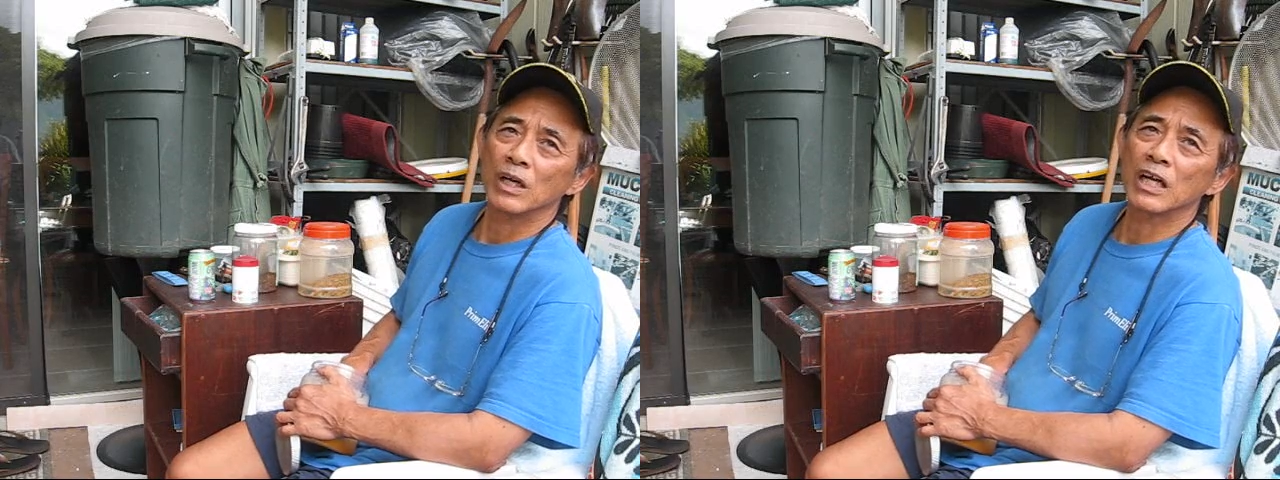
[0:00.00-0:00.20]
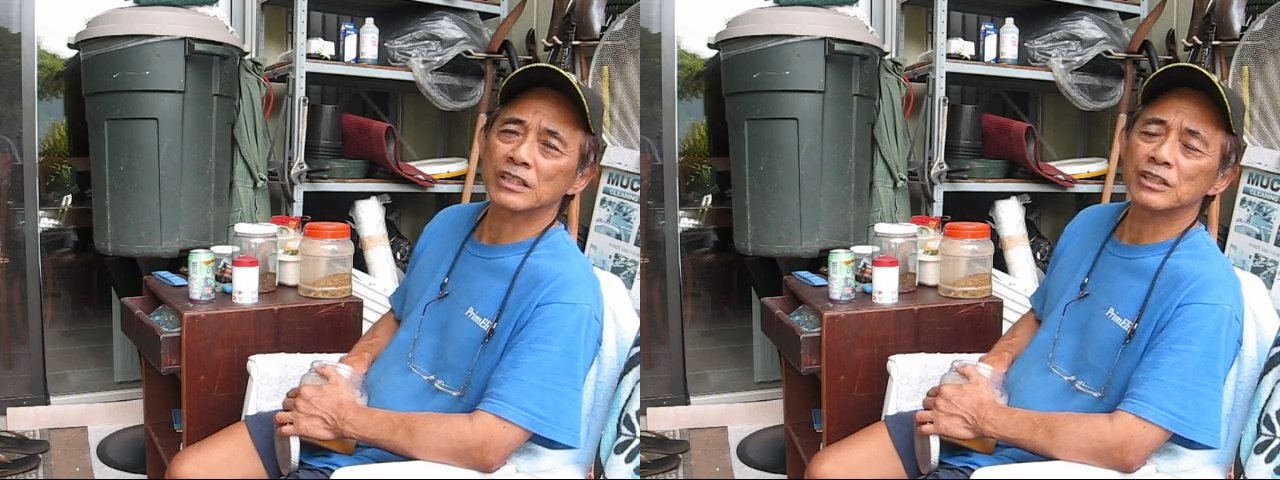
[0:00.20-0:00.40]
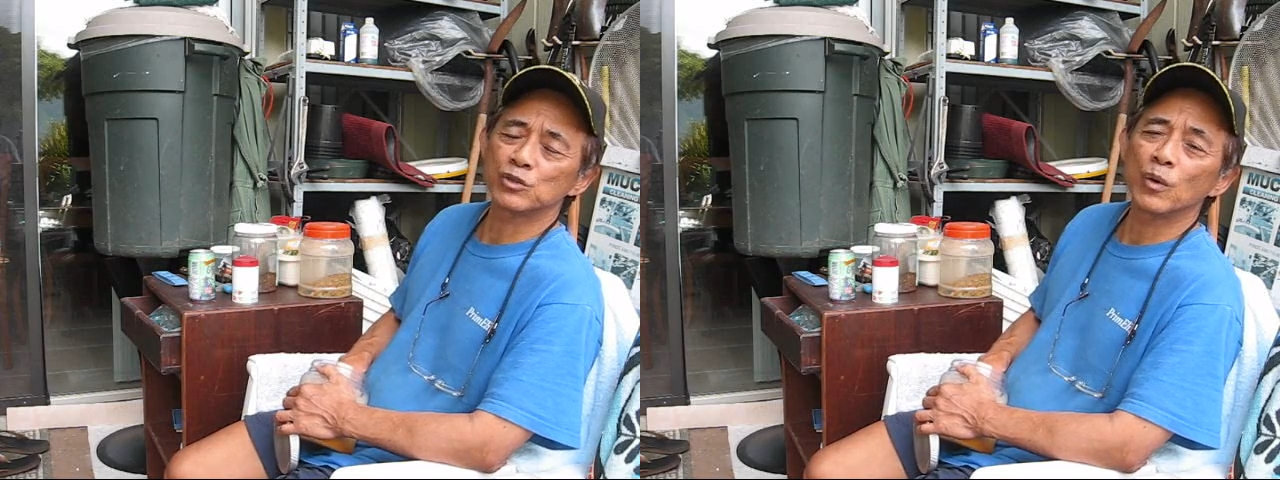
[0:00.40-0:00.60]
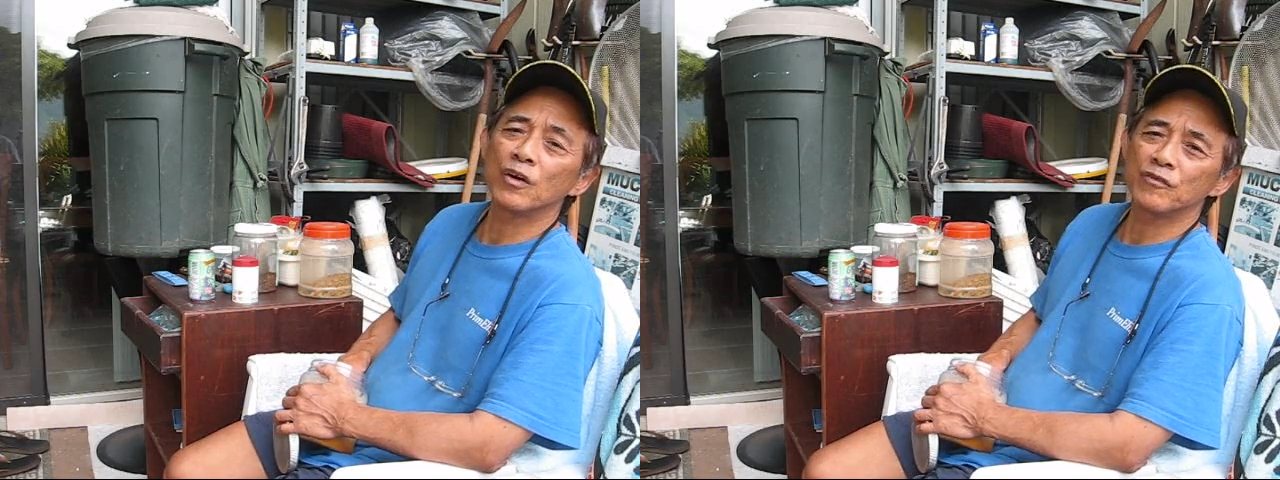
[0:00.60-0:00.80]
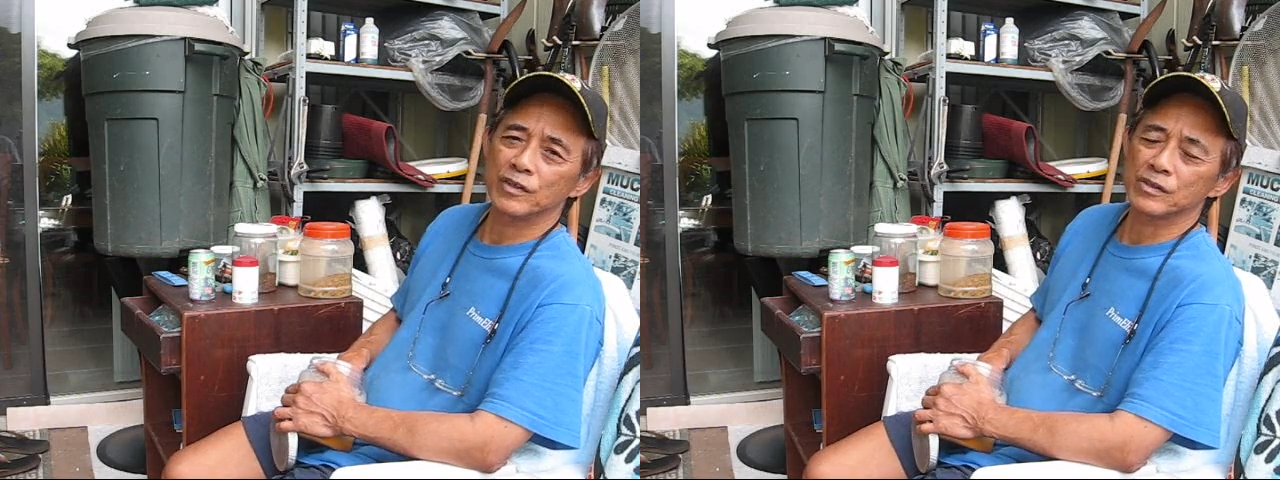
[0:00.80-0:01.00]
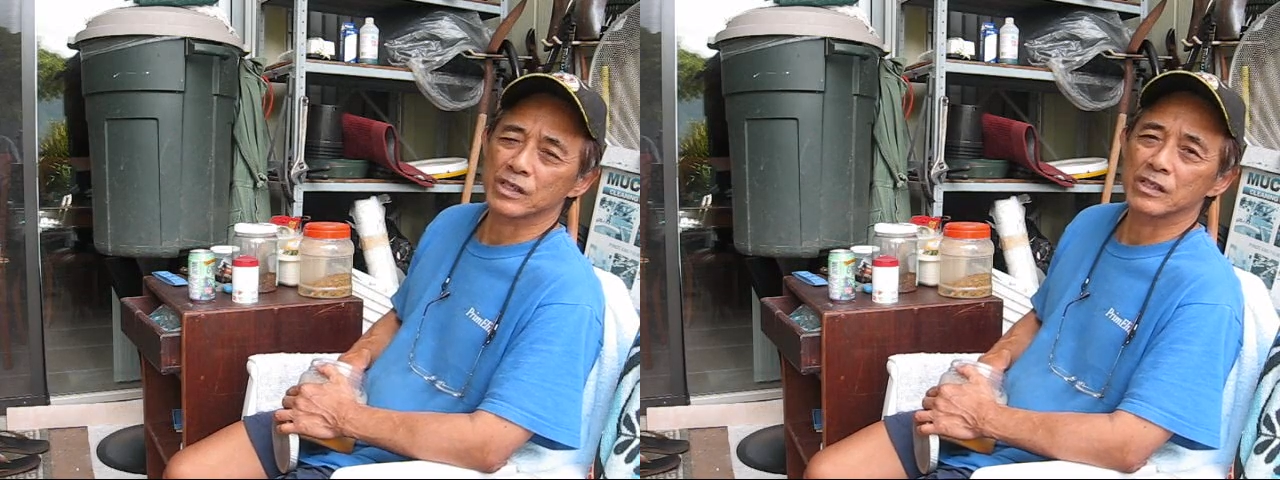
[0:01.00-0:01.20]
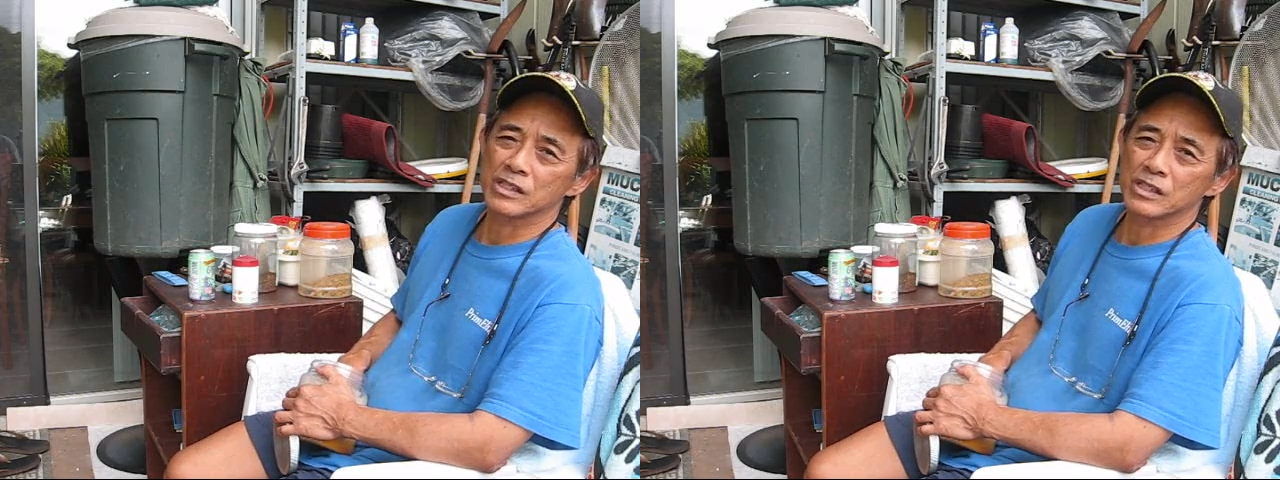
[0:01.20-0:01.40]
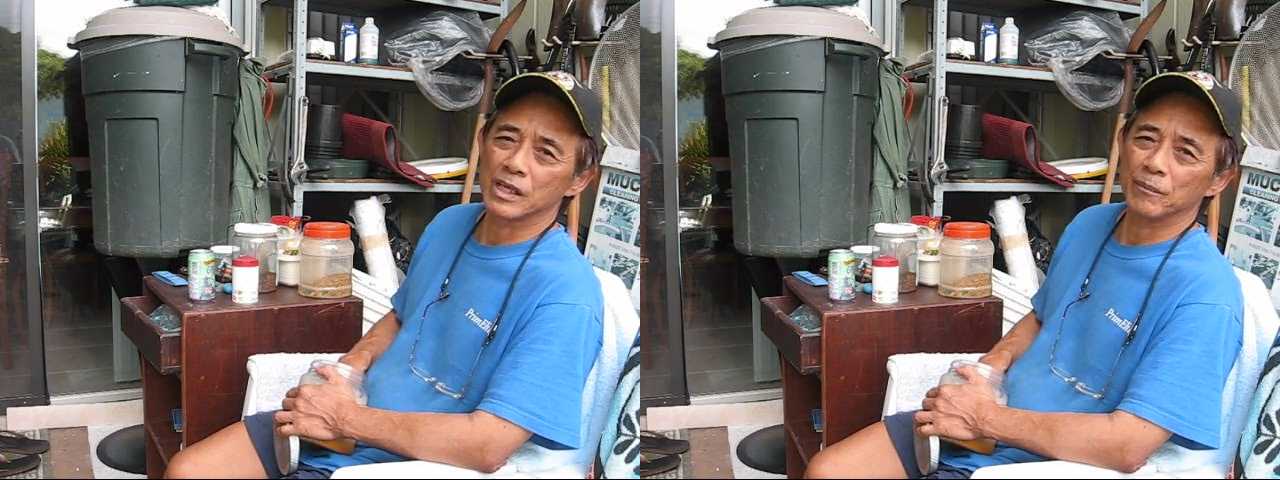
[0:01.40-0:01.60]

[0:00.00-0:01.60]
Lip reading: Actually 12 years, I'd say,